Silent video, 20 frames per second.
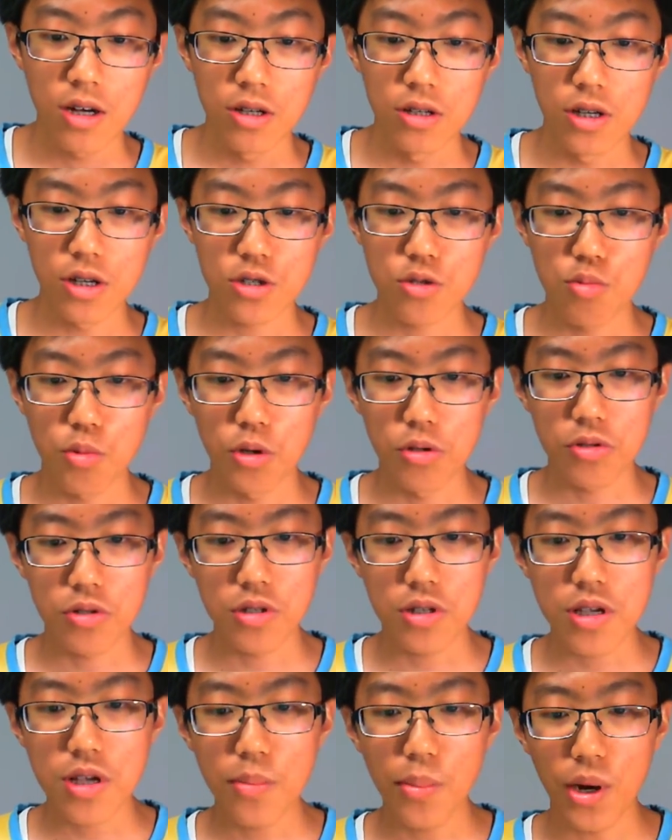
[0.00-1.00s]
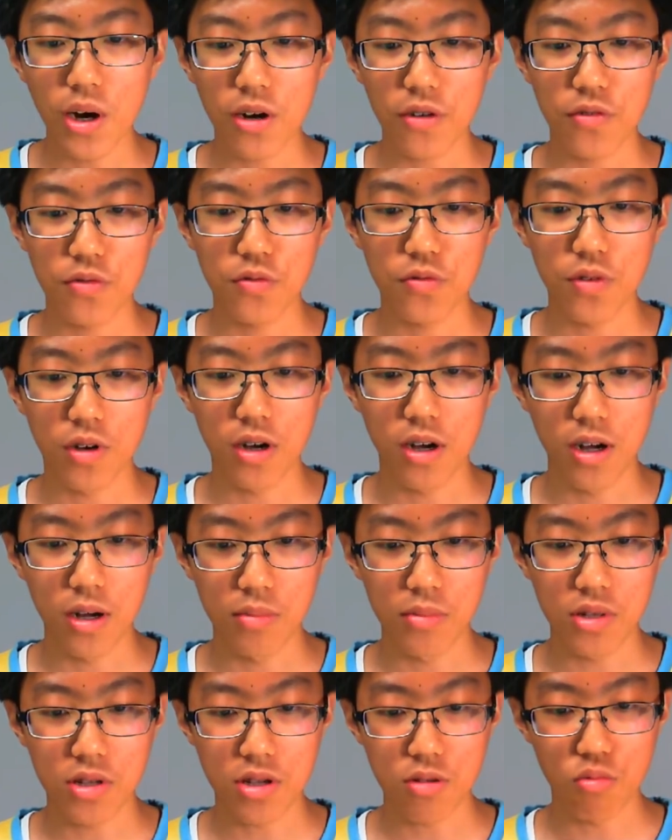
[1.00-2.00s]
This will debuff
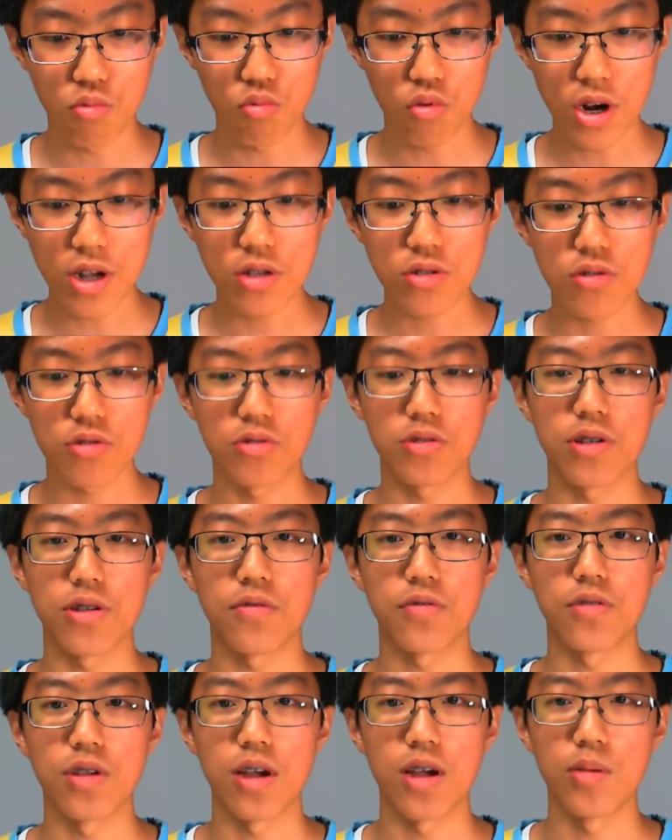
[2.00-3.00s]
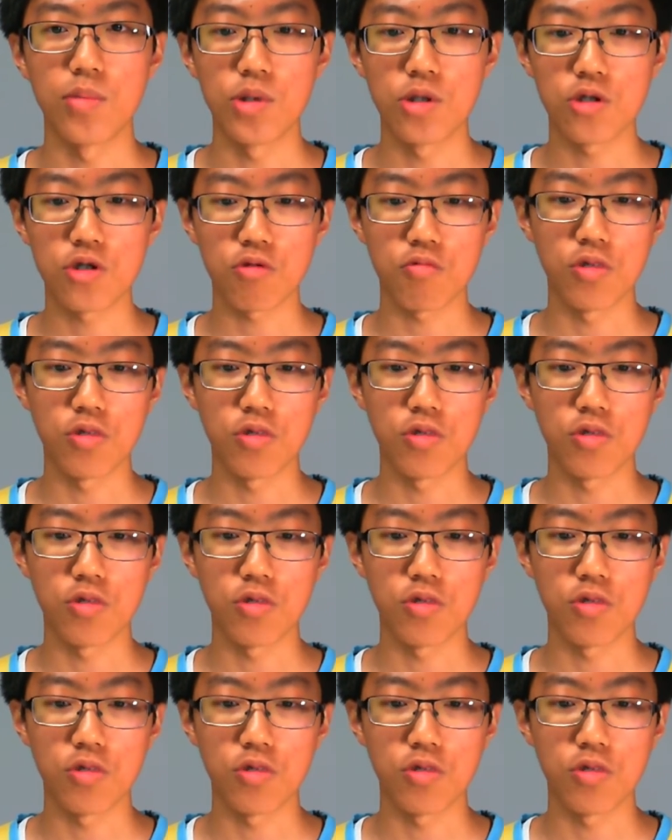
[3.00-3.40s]
the Razor Leaf damage,